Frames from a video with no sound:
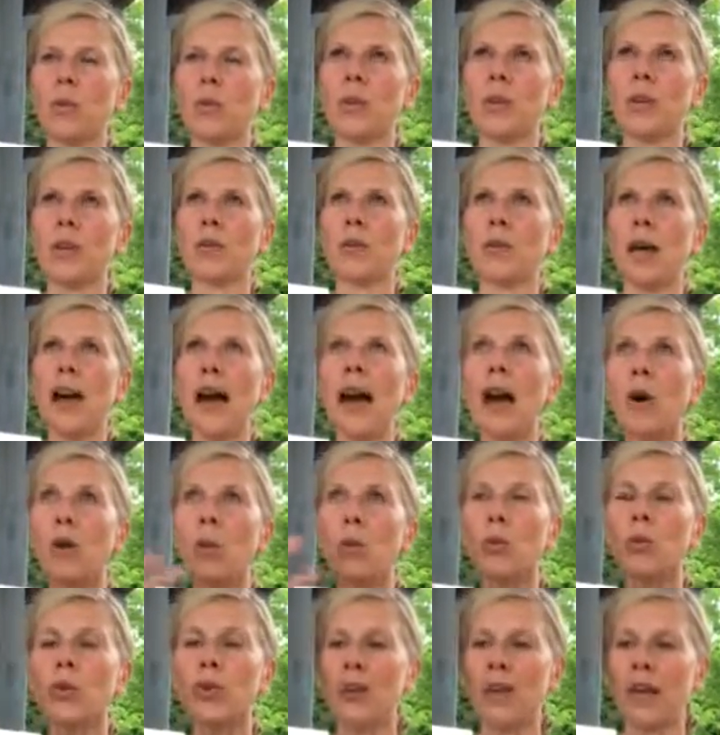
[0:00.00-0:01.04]
you know the
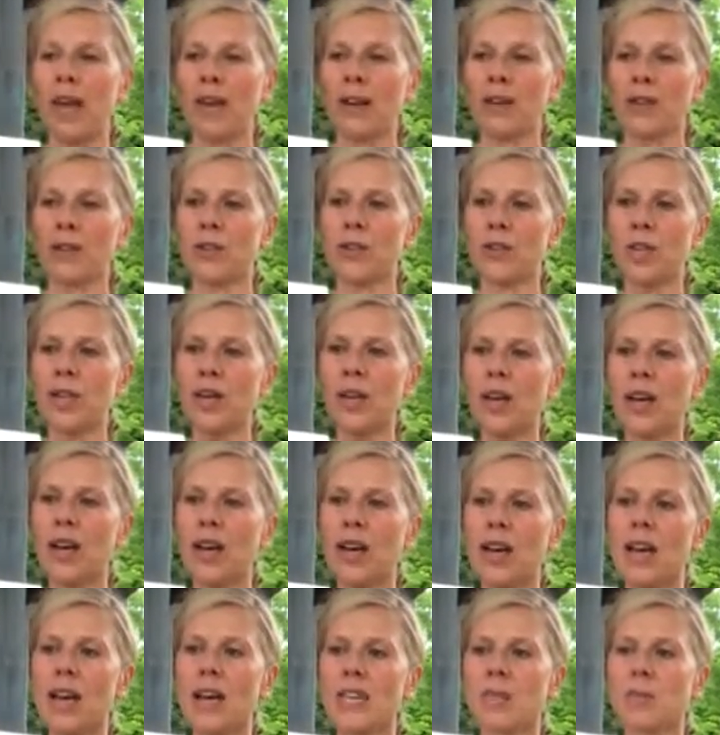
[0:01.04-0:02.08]
outward energy
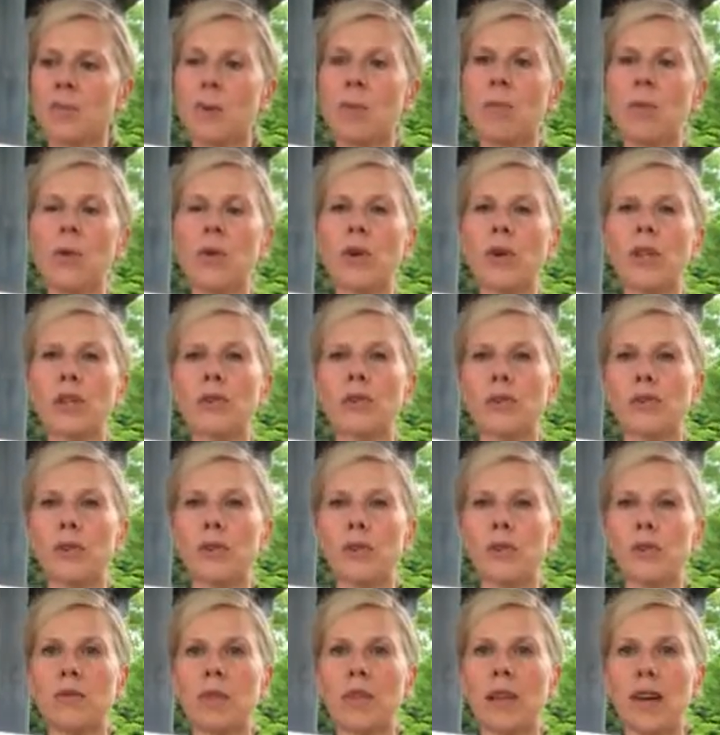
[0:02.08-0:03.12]
it's promoting the
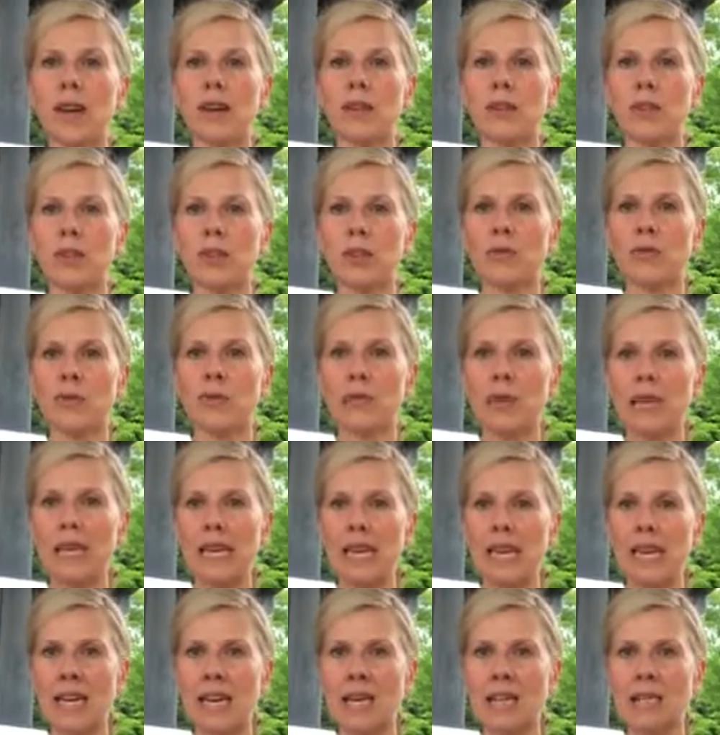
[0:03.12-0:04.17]
flow of the energy from
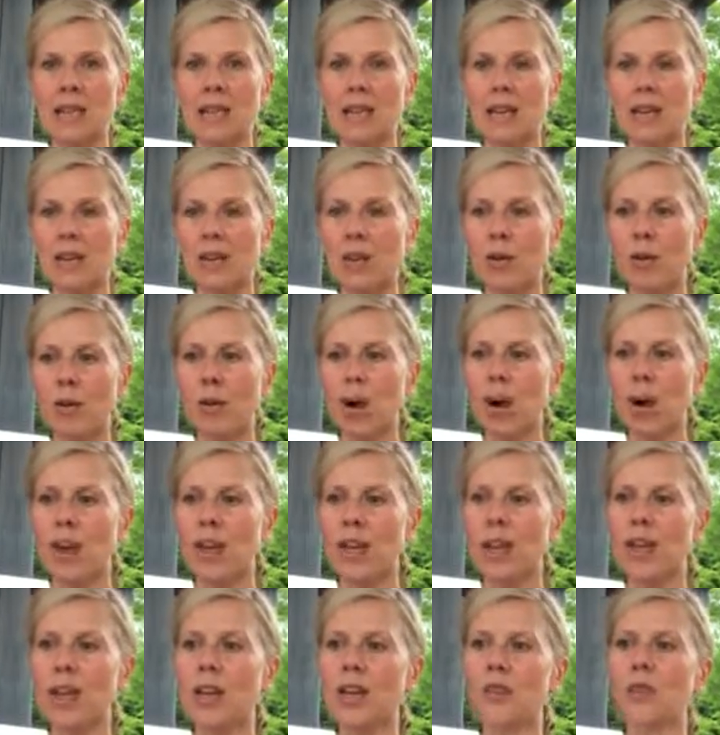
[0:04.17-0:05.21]
the inside of the
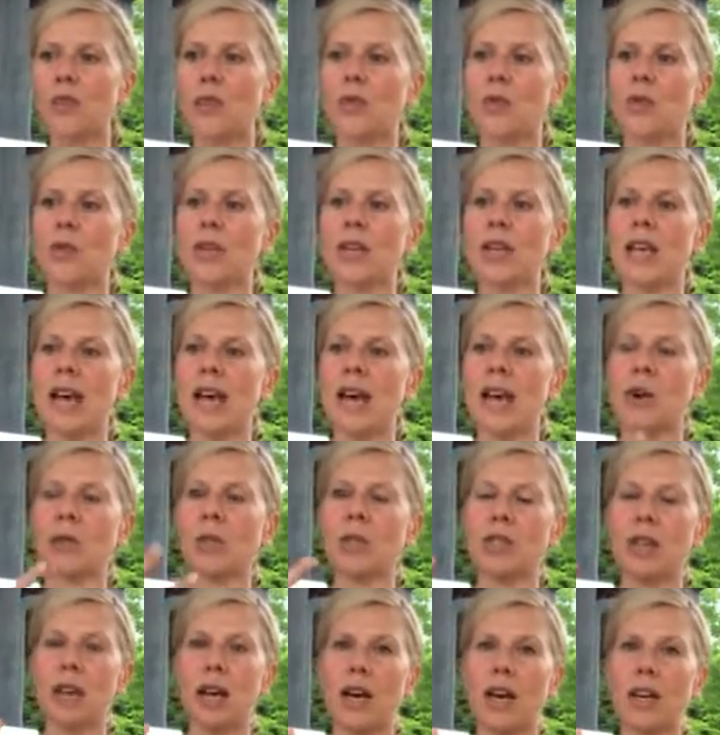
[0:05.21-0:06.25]
body to the
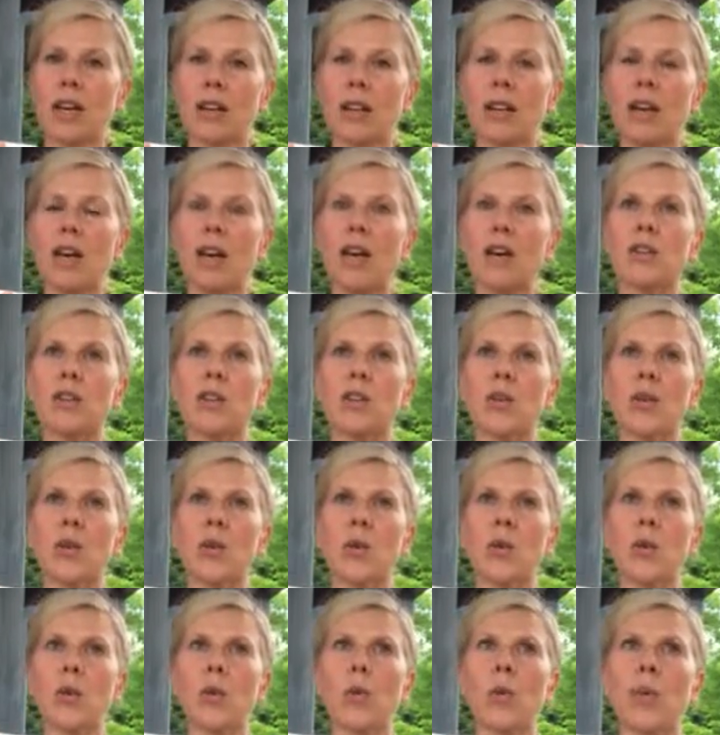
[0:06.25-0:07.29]
outside
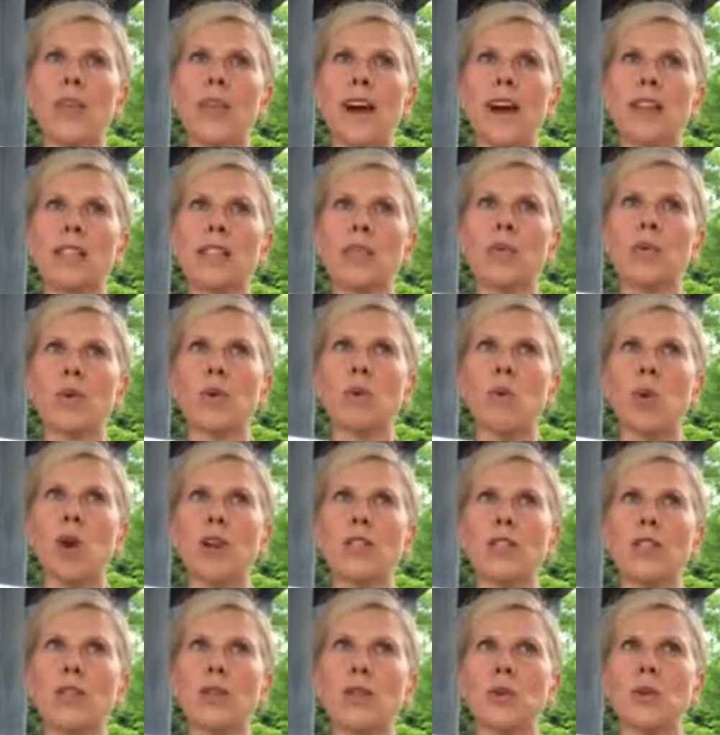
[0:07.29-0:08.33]
so that's if we
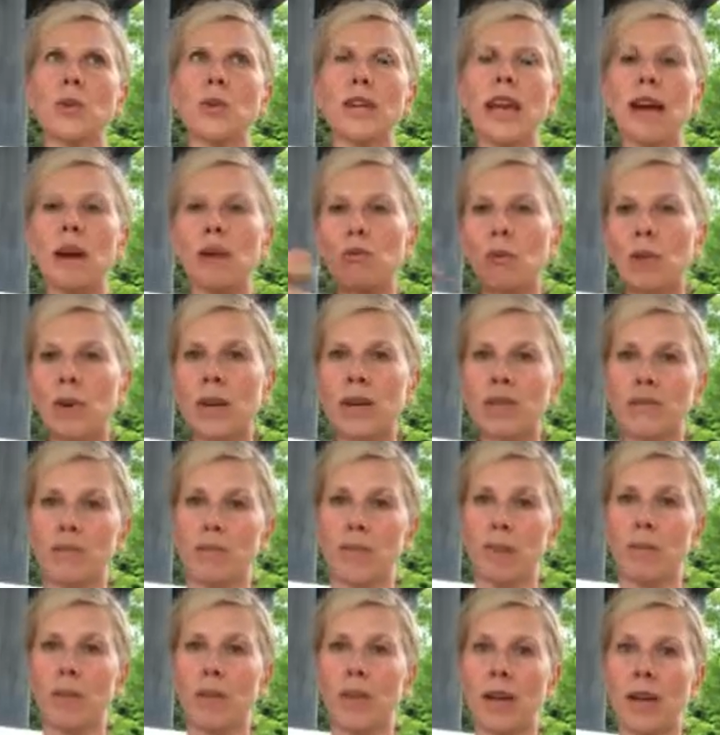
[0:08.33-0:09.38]
want to get rid of
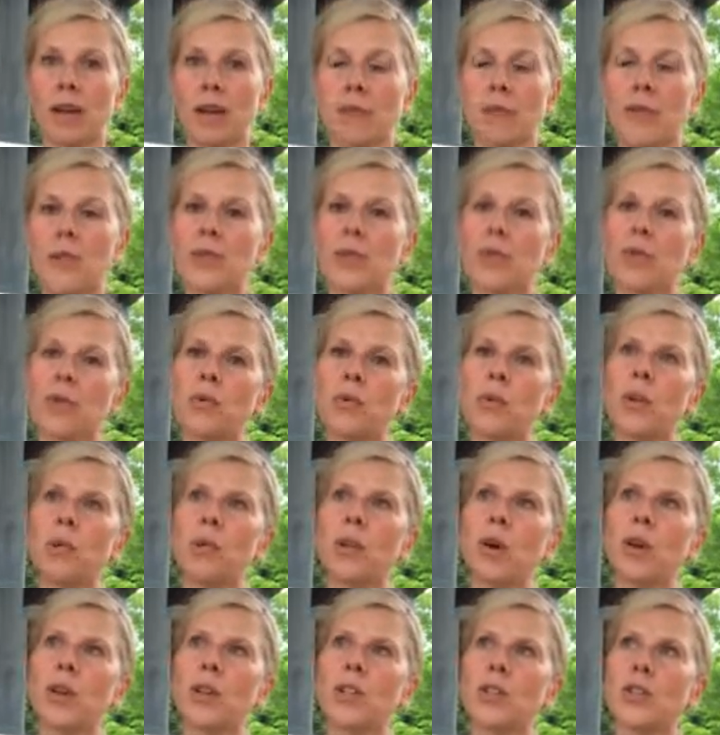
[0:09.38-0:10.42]
something so if we
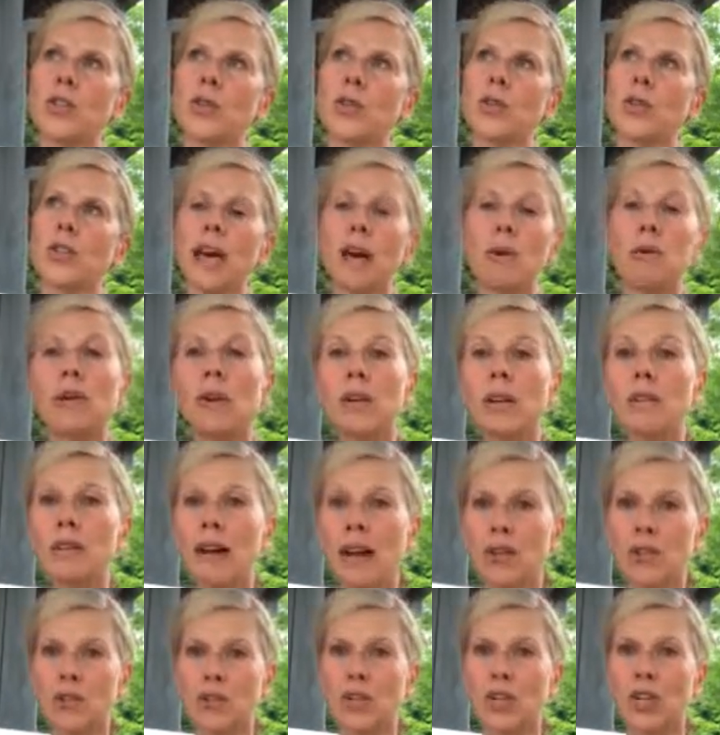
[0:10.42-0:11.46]
want to get rid of
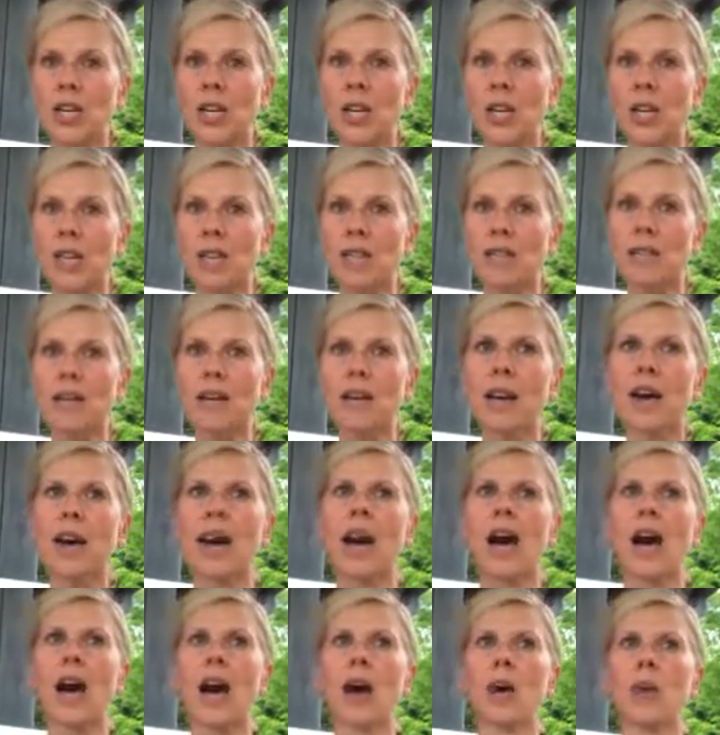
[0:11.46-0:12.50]
extra heat
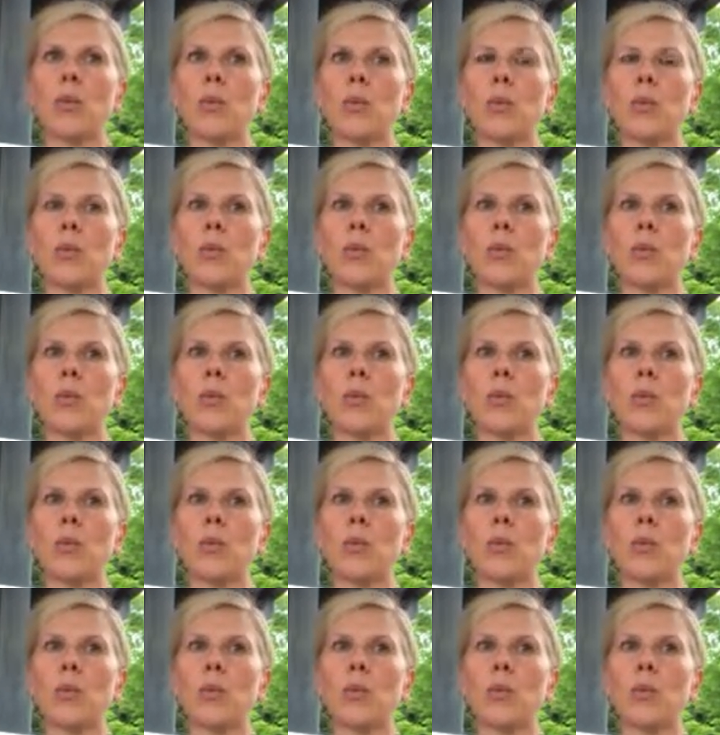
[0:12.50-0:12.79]
uh,